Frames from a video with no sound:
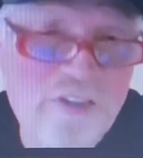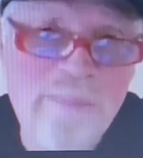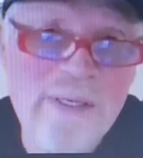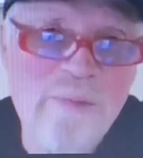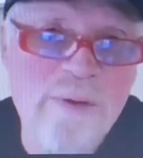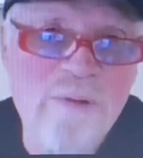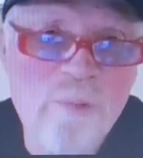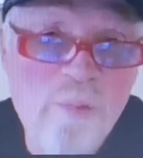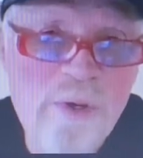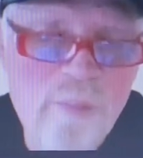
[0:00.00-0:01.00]
is a big one.
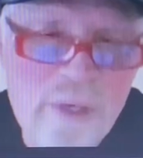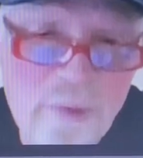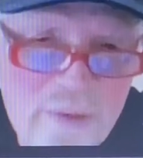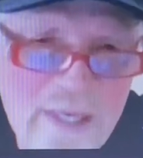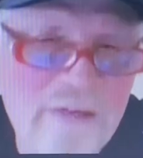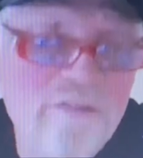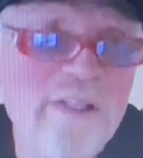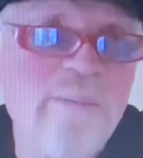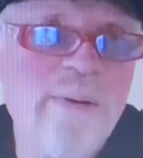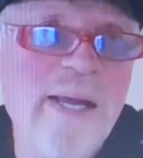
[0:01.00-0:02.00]
We are
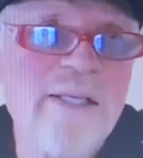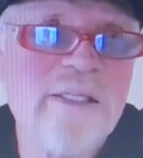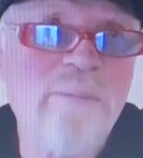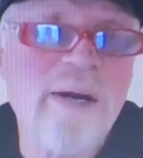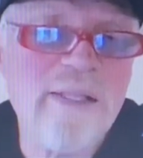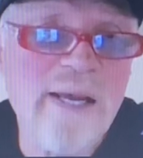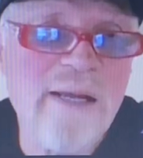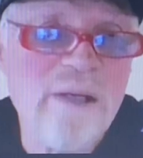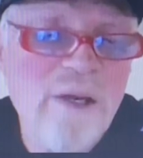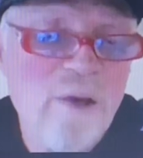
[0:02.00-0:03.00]
negatively impacted by that.